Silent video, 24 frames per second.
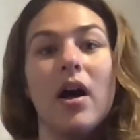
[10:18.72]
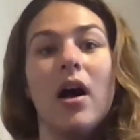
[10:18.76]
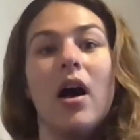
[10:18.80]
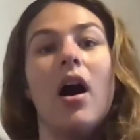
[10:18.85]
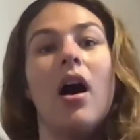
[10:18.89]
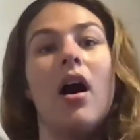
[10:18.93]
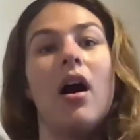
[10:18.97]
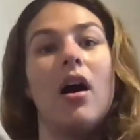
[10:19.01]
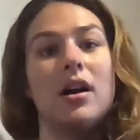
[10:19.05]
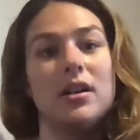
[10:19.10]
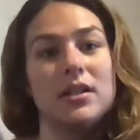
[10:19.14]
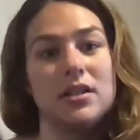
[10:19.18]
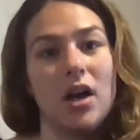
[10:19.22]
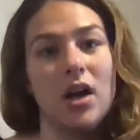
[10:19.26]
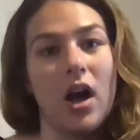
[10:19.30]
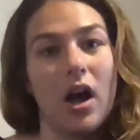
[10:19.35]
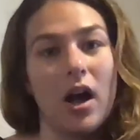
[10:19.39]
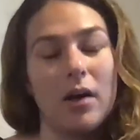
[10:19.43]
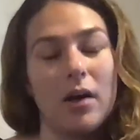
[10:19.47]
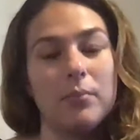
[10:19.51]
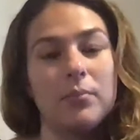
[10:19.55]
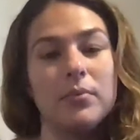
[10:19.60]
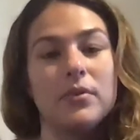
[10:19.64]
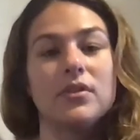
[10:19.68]
on
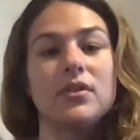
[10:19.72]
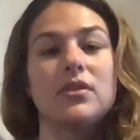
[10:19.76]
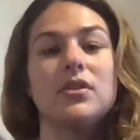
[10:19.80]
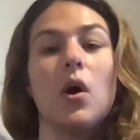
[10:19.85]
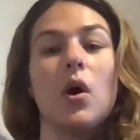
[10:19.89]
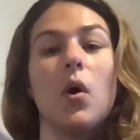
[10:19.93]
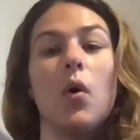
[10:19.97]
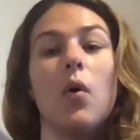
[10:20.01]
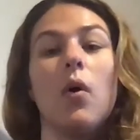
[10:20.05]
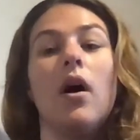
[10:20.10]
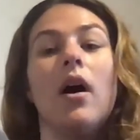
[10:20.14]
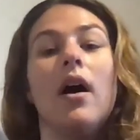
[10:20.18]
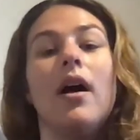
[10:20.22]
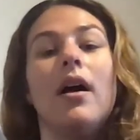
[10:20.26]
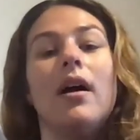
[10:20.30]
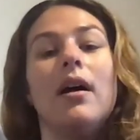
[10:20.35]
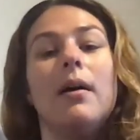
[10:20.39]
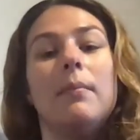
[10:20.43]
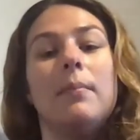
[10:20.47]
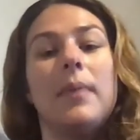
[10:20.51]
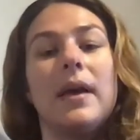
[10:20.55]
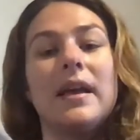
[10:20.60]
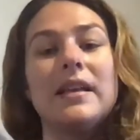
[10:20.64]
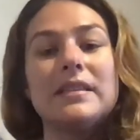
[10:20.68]
top. So
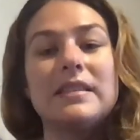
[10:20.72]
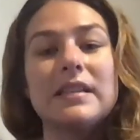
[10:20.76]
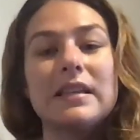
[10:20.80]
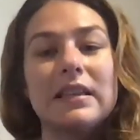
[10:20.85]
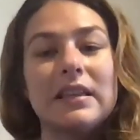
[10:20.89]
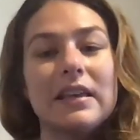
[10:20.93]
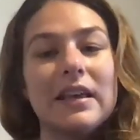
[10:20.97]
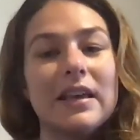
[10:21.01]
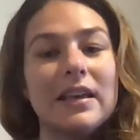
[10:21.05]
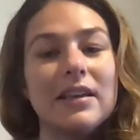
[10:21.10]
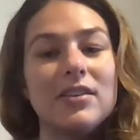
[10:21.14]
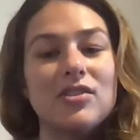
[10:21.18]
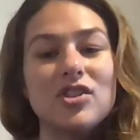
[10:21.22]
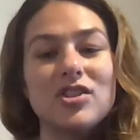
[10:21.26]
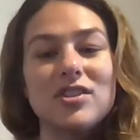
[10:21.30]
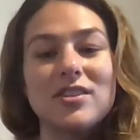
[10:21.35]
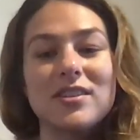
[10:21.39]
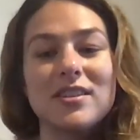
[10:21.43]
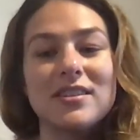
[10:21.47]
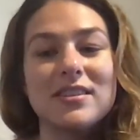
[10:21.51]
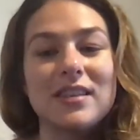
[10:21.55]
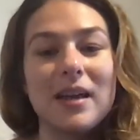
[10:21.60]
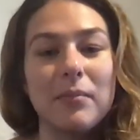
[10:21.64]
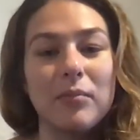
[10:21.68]
basically, just to
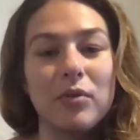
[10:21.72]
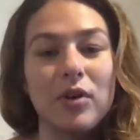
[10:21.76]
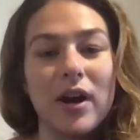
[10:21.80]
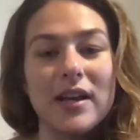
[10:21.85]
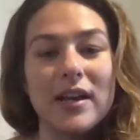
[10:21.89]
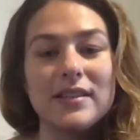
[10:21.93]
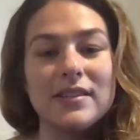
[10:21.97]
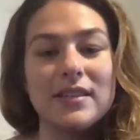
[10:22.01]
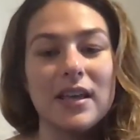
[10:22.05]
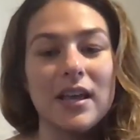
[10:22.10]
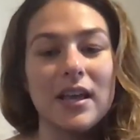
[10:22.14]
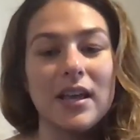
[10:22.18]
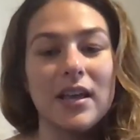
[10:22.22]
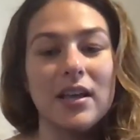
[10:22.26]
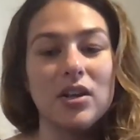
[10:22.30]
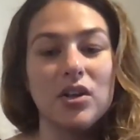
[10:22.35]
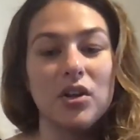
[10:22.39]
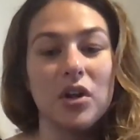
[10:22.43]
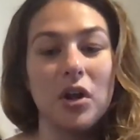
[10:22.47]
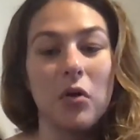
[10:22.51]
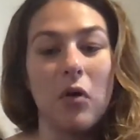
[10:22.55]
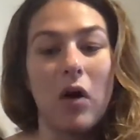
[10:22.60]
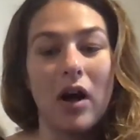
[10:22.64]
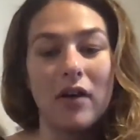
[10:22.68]
summarize it,
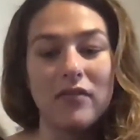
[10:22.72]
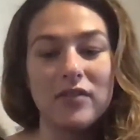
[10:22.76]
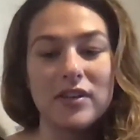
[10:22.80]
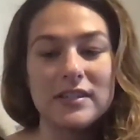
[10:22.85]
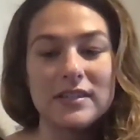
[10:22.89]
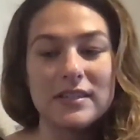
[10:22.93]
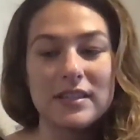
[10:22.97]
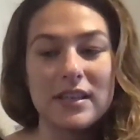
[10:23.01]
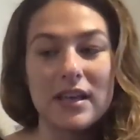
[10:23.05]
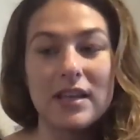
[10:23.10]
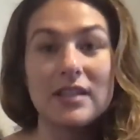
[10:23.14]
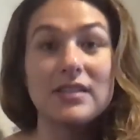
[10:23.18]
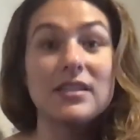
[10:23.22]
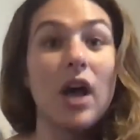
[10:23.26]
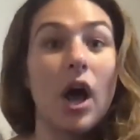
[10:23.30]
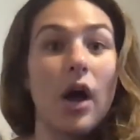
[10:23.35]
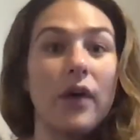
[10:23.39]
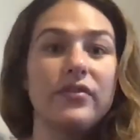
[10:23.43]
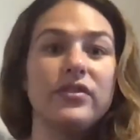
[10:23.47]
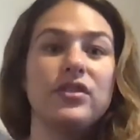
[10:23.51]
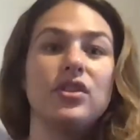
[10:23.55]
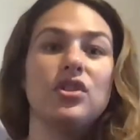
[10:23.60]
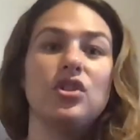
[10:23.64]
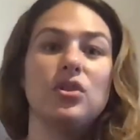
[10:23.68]
obviously tough
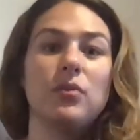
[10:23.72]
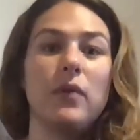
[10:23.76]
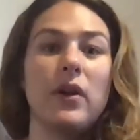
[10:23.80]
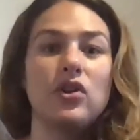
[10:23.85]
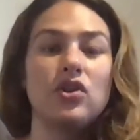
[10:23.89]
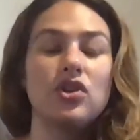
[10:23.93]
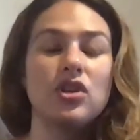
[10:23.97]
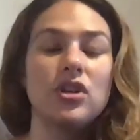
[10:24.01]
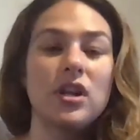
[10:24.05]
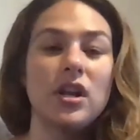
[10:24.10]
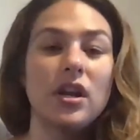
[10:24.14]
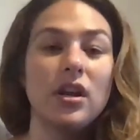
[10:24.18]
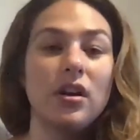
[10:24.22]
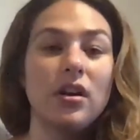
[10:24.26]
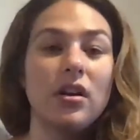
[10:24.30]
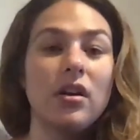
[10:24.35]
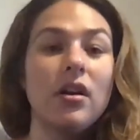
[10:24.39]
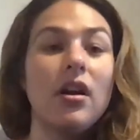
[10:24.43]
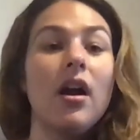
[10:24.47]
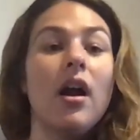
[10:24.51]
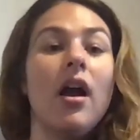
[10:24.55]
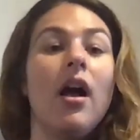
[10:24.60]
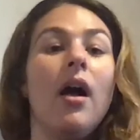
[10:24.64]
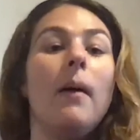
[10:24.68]
situation here.
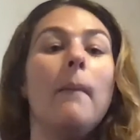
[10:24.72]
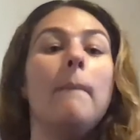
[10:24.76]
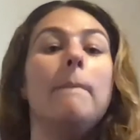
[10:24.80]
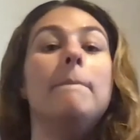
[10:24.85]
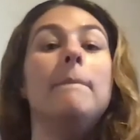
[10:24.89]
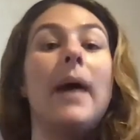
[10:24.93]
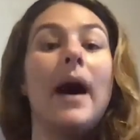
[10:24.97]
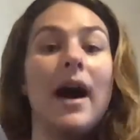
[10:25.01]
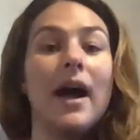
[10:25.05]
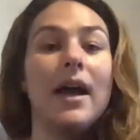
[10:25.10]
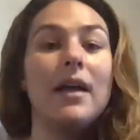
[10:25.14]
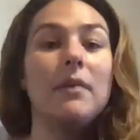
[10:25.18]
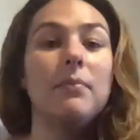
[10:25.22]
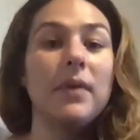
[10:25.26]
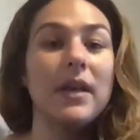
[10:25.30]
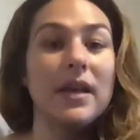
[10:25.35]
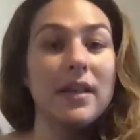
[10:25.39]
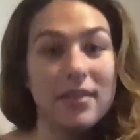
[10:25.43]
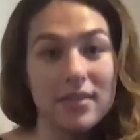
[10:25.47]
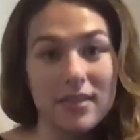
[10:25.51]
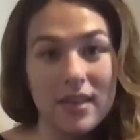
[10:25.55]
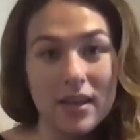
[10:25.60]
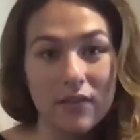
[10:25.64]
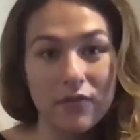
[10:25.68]
My big
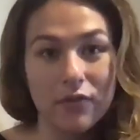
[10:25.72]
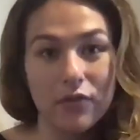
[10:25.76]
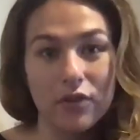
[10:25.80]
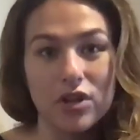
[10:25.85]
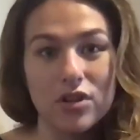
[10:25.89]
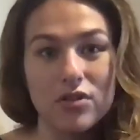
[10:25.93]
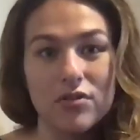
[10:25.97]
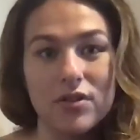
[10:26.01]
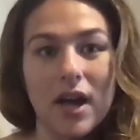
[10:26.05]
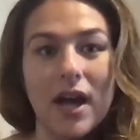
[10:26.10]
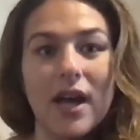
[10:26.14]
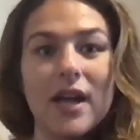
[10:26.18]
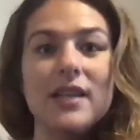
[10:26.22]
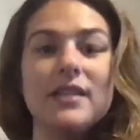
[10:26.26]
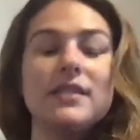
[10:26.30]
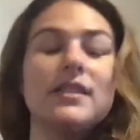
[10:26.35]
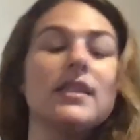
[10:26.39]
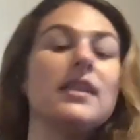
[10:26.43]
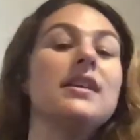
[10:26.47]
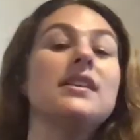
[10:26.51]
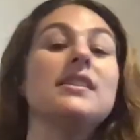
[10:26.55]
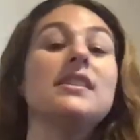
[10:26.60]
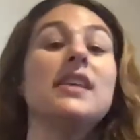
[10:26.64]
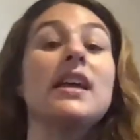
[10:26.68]
thing for you guys
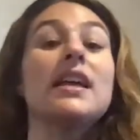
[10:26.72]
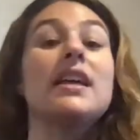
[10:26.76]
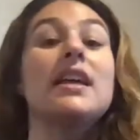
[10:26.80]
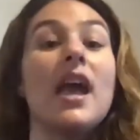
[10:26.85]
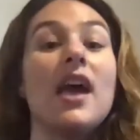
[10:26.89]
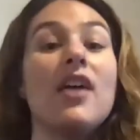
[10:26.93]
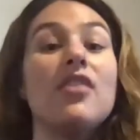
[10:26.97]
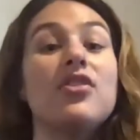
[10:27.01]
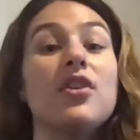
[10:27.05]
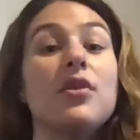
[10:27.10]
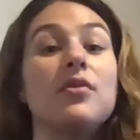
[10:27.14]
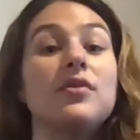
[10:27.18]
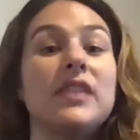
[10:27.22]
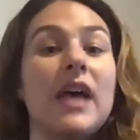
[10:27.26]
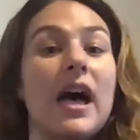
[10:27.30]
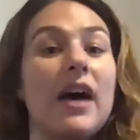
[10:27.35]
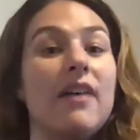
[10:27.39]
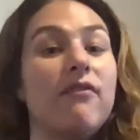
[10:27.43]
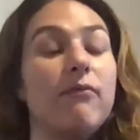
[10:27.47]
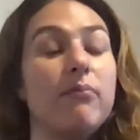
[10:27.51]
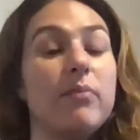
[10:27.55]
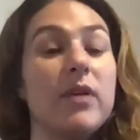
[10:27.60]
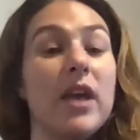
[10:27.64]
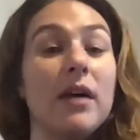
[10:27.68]
is get those
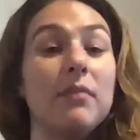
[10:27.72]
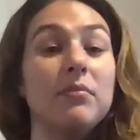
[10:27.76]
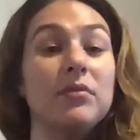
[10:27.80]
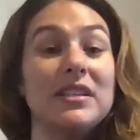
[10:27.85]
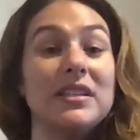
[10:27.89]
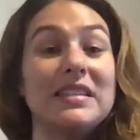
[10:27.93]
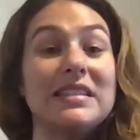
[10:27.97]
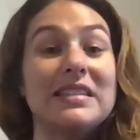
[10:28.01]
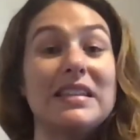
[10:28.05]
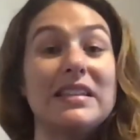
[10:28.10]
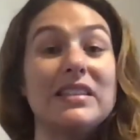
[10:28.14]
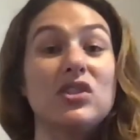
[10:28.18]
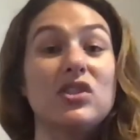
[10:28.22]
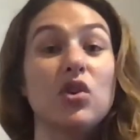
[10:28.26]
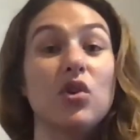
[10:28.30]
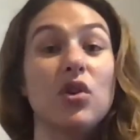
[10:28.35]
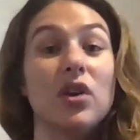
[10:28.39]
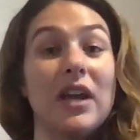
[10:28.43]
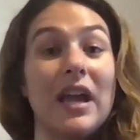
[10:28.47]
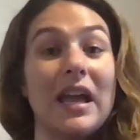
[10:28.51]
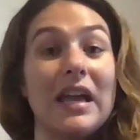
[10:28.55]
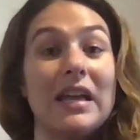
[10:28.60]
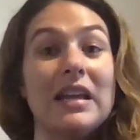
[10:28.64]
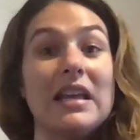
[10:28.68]
FBM listings
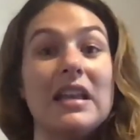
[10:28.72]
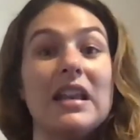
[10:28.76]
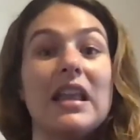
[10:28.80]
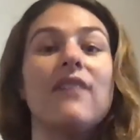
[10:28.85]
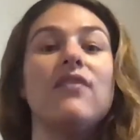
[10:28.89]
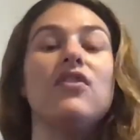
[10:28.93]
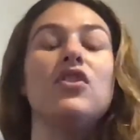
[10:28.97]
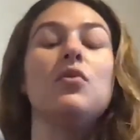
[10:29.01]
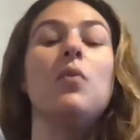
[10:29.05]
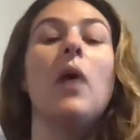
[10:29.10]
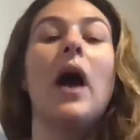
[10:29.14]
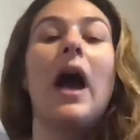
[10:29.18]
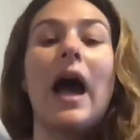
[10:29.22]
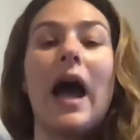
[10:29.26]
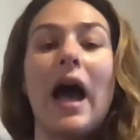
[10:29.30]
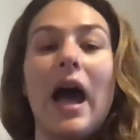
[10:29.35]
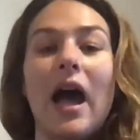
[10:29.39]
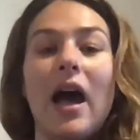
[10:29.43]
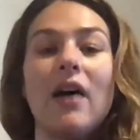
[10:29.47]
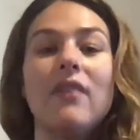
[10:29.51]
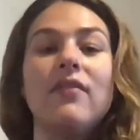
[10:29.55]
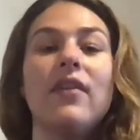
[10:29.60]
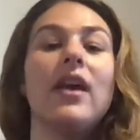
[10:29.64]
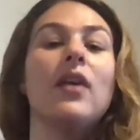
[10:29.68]
created. If you
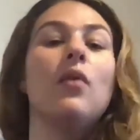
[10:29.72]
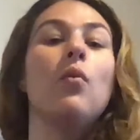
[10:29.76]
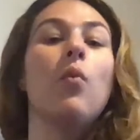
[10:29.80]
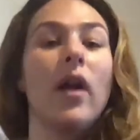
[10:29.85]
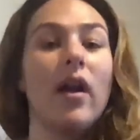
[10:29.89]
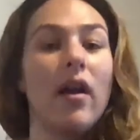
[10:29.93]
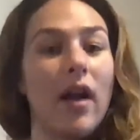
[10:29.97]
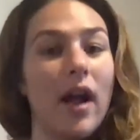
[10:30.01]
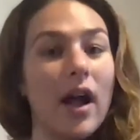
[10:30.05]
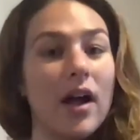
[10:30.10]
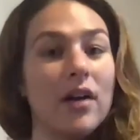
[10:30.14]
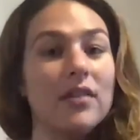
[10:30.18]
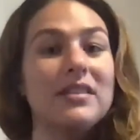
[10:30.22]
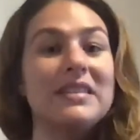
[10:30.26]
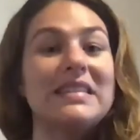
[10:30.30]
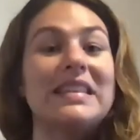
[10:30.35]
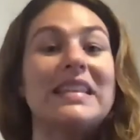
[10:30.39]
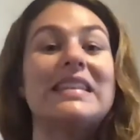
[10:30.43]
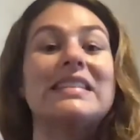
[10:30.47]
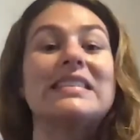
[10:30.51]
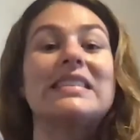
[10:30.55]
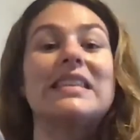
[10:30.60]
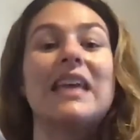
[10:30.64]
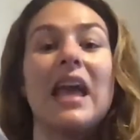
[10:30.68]
have a warehouse that
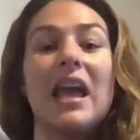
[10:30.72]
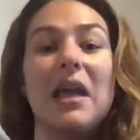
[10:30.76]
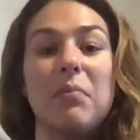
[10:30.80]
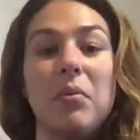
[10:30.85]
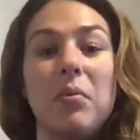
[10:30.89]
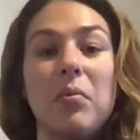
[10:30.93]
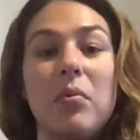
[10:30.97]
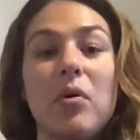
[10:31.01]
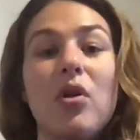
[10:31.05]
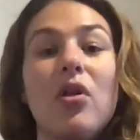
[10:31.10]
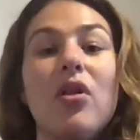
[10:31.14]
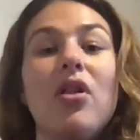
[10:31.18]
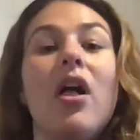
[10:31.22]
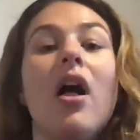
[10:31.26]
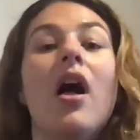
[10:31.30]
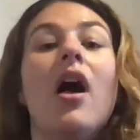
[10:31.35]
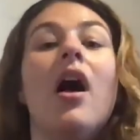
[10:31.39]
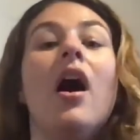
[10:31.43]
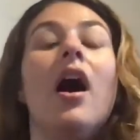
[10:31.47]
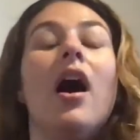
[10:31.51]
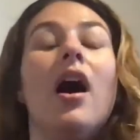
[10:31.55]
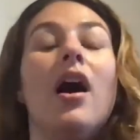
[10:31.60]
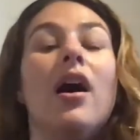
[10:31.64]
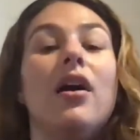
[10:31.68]
is capable
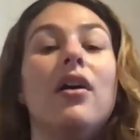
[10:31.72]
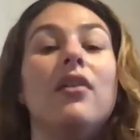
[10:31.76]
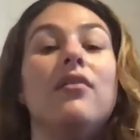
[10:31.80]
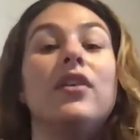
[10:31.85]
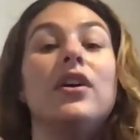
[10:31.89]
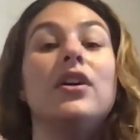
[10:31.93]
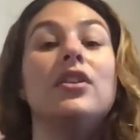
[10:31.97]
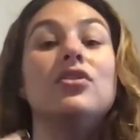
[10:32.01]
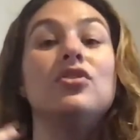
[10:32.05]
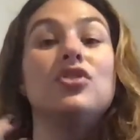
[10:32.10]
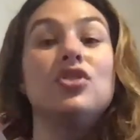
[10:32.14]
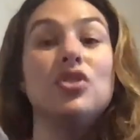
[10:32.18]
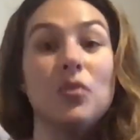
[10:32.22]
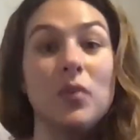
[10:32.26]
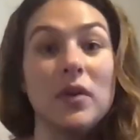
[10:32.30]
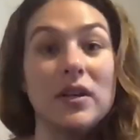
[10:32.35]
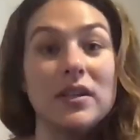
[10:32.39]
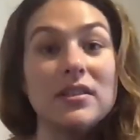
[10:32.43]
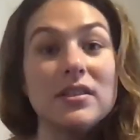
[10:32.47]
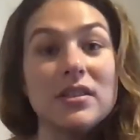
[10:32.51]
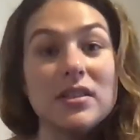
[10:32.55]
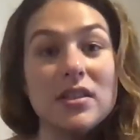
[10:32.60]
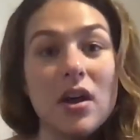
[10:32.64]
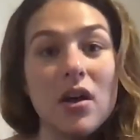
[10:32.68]
of
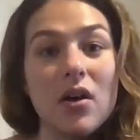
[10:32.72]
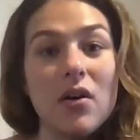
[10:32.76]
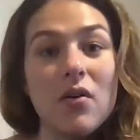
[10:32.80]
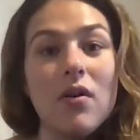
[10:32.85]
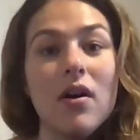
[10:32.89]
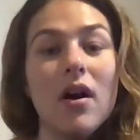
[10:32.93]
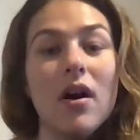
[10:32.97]
doing so,